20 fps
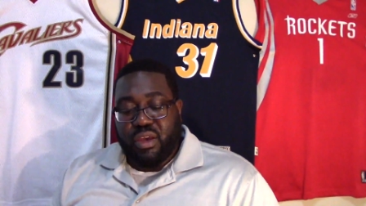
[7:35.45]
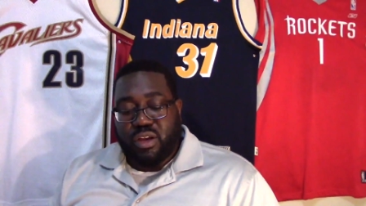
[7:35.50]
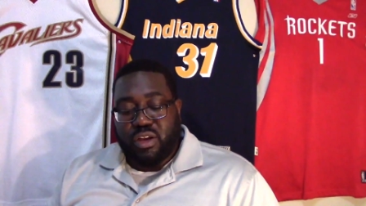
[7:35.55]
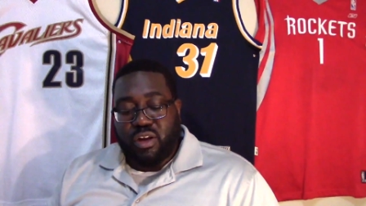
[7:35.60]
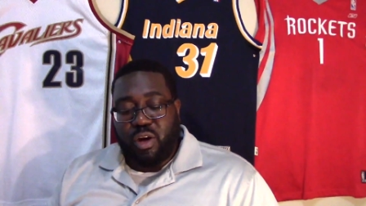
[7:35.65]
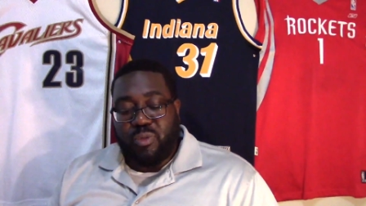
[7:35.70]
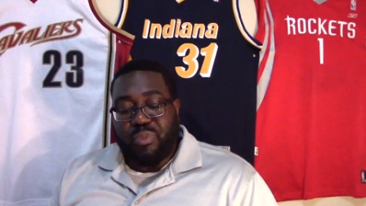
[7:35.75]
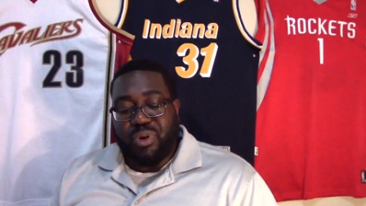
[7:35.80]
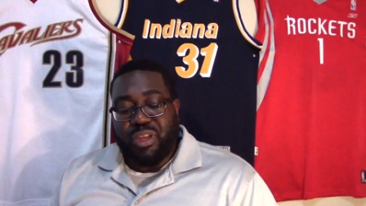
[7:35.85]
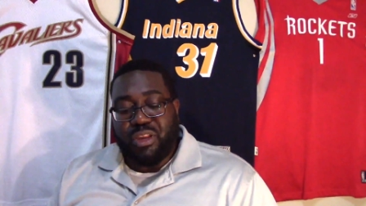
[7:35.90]

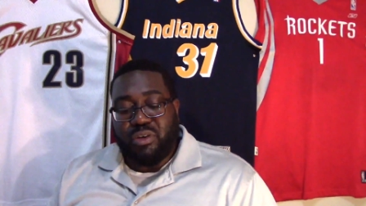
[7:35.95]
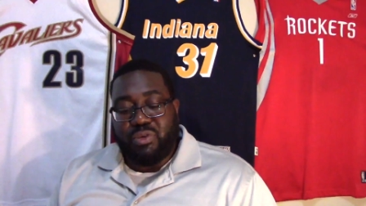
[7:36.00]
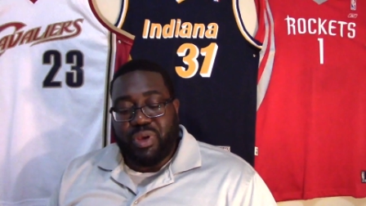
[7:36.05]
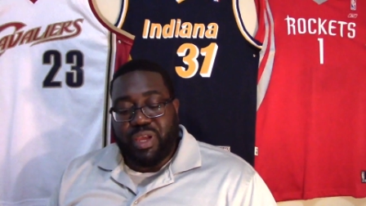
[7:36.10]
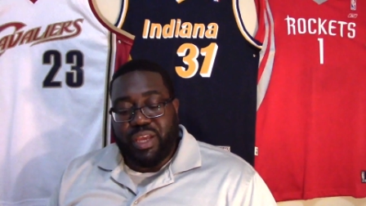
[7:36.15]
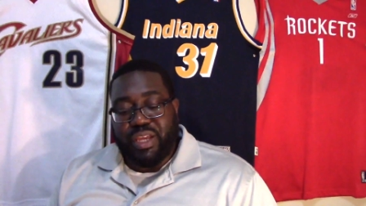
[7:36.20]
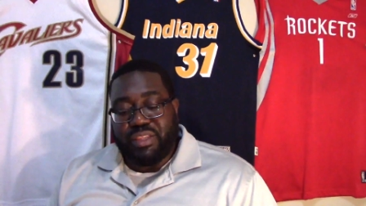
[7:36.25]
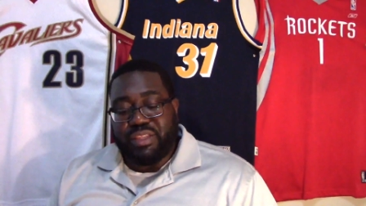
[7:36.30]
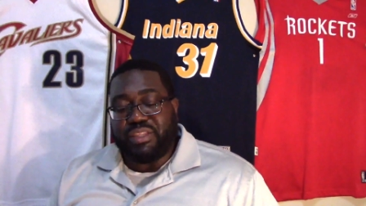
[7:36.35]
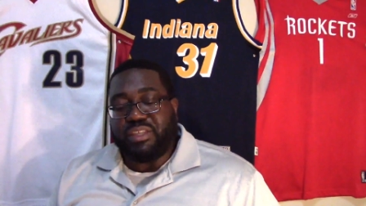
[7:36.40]
Carmelo
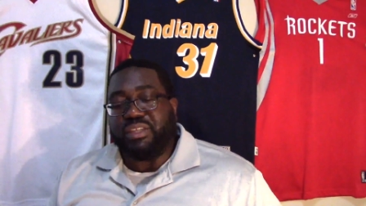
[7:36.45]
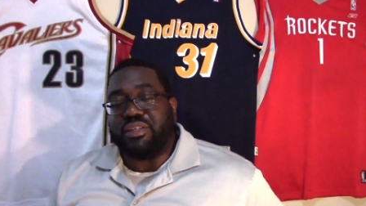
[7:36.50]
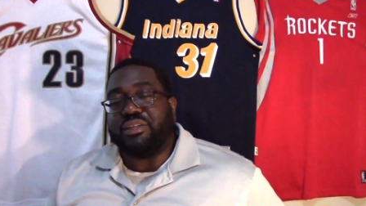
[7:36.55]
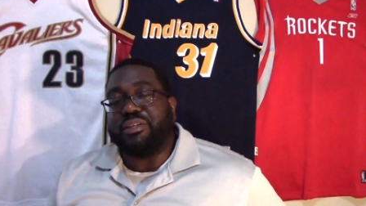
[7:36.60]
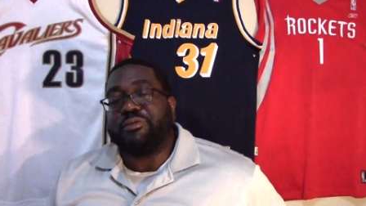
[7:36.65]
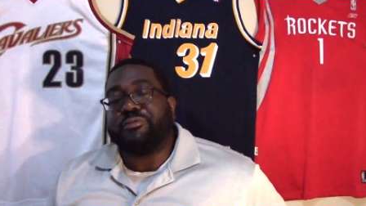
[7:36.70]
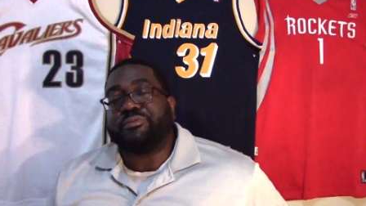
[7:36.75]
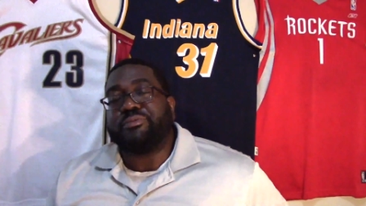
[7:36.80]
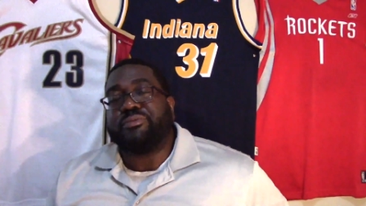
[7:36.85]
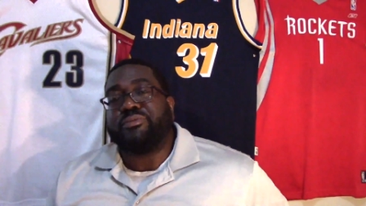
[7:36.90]

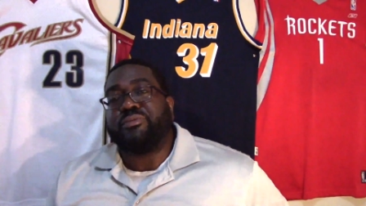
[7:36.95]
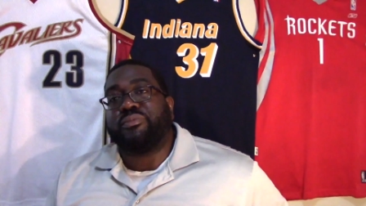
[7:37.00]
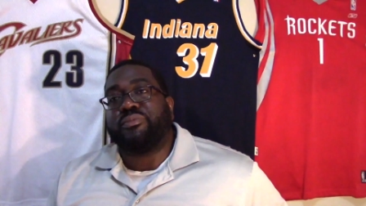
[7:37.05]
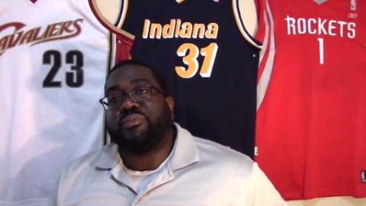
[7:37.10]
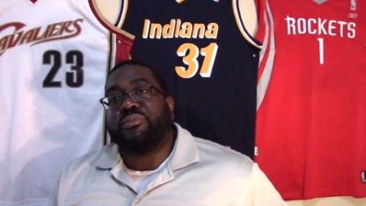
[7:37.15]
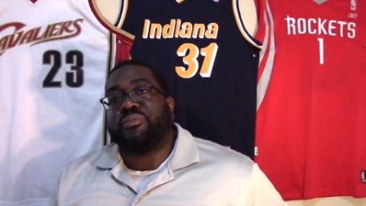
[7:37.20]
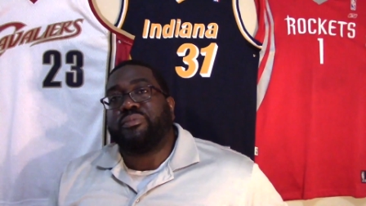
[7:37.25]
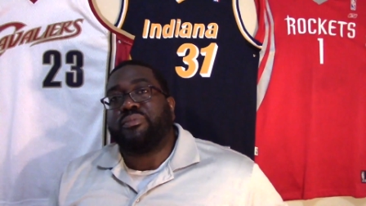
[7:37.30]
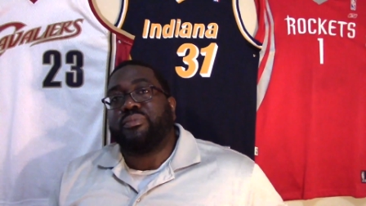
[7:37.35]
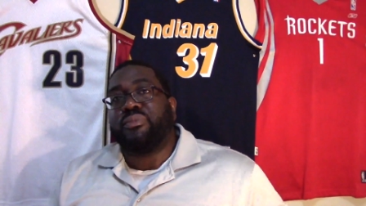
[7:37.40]
Anthony,
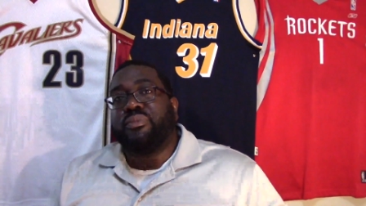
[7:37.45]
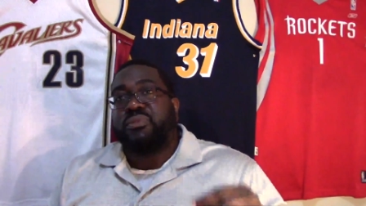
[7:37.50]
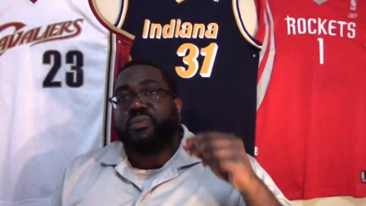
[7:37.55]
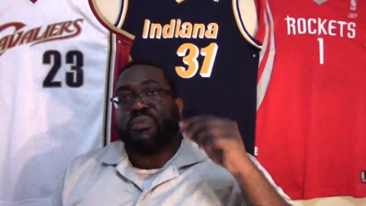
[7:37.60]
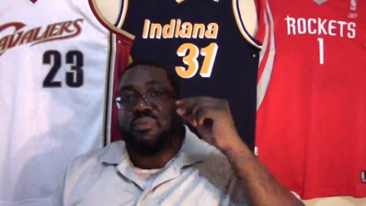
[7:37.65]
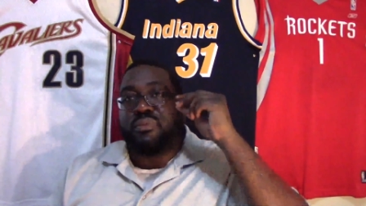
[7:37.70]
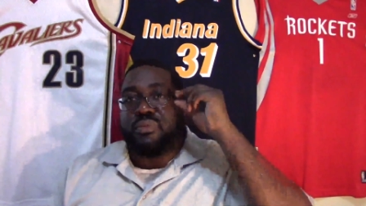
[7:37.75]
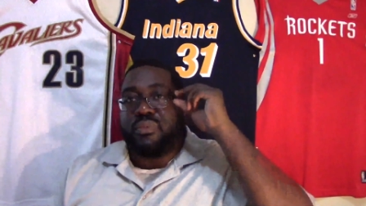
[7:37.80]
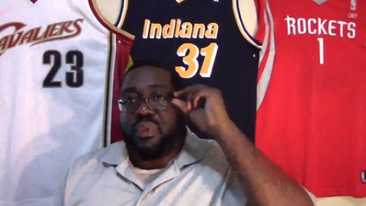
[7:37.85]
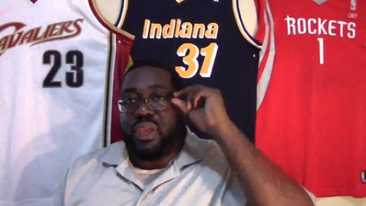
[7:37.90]

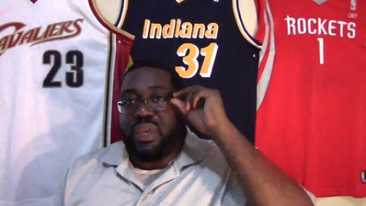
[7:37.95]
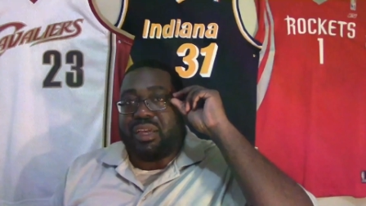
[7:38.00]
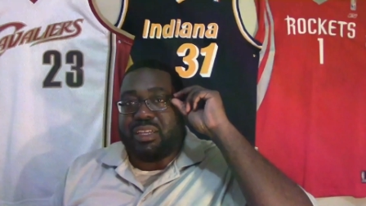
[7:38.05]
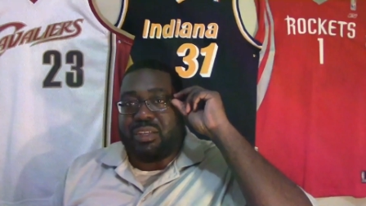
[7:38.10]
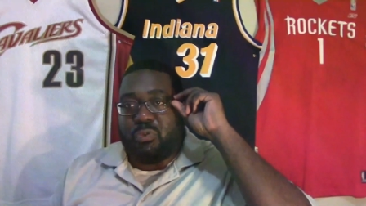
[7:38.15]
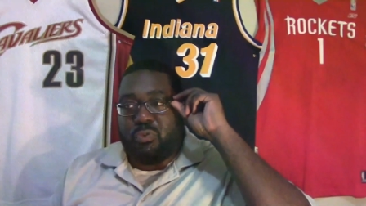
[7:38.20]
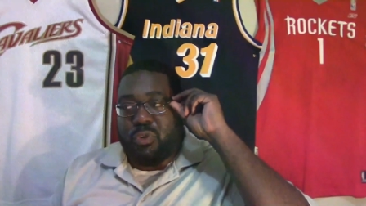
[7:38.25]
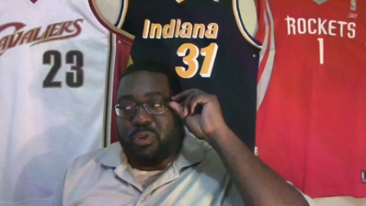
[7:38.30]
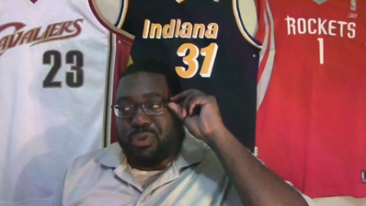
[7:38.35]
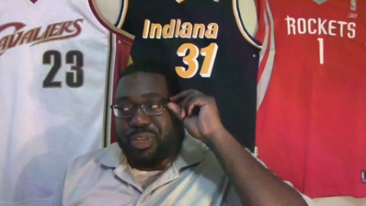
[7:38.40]

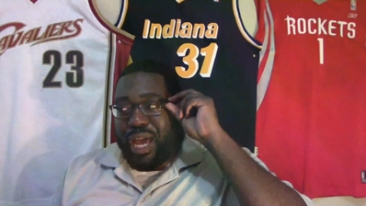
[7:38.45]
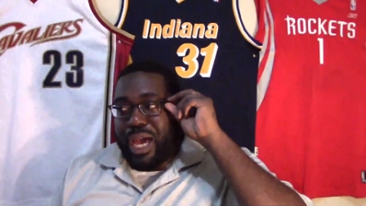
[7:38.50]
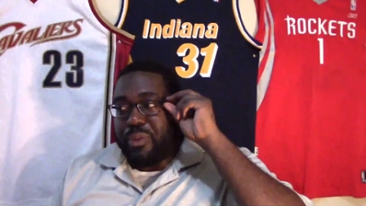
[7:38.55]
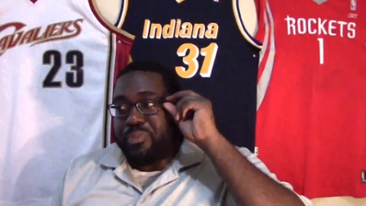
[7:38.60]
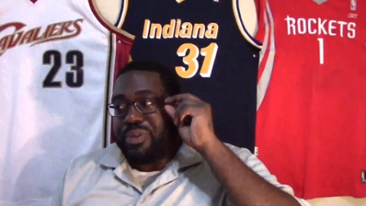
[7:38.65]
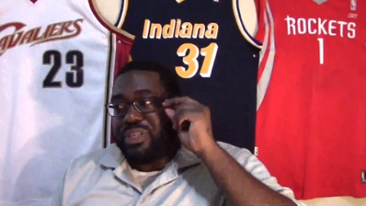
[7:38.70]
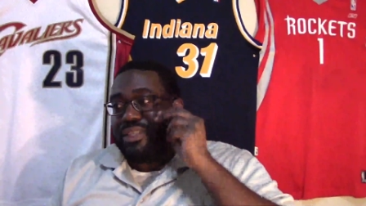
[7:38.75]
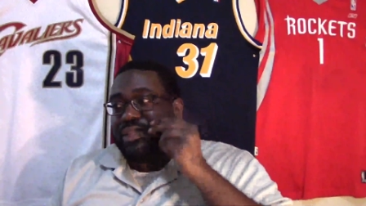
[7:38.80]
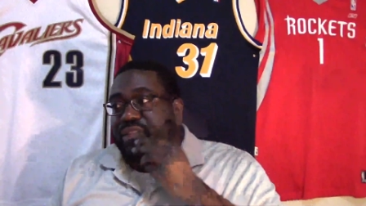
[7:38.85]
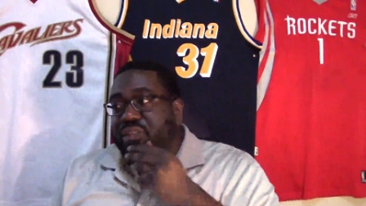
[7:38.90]
it will not
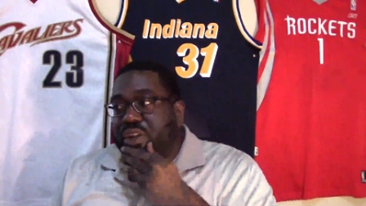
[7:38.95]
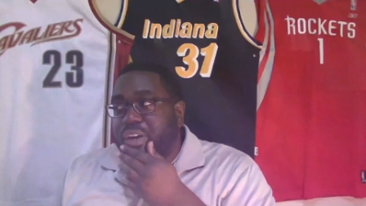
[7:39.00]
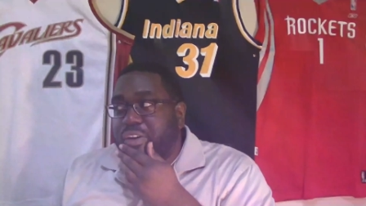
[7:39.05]
be there,